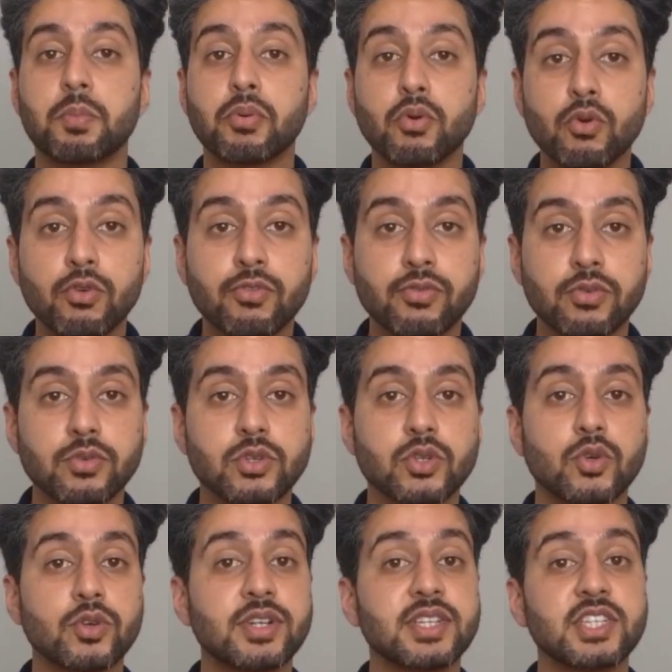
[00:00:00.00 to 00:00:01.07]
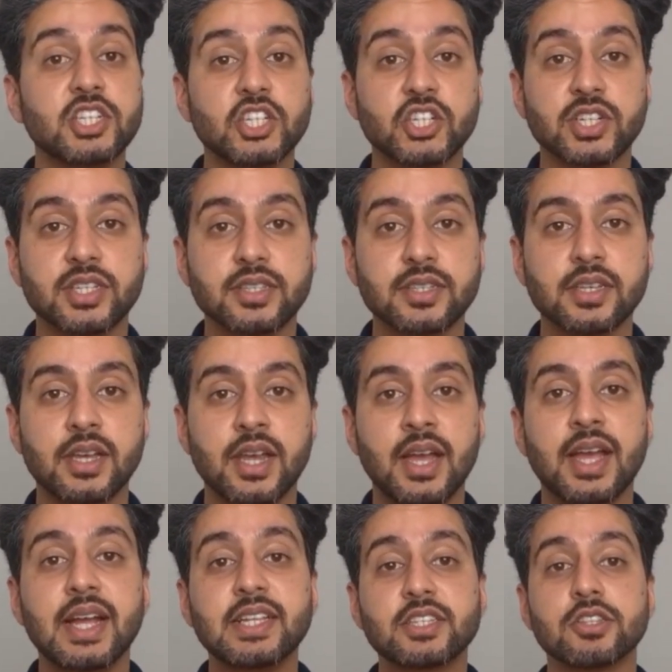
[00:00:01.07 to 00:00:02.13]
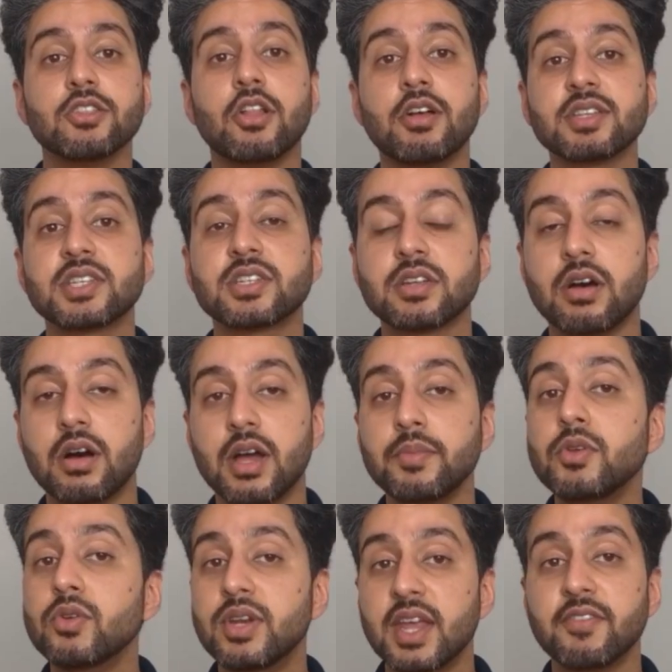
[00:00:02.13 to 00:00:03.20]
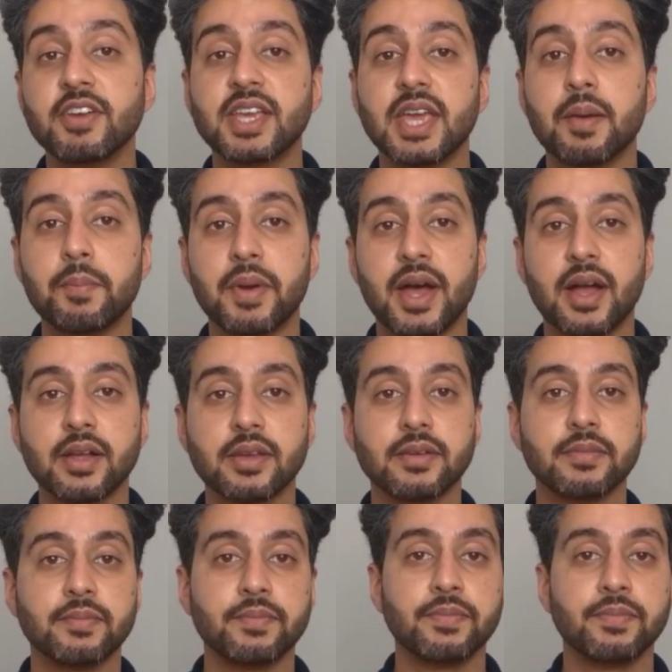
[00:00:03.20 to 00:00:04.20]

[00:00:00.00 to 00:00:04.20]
approvals, or decisions. It's lost time you never get back.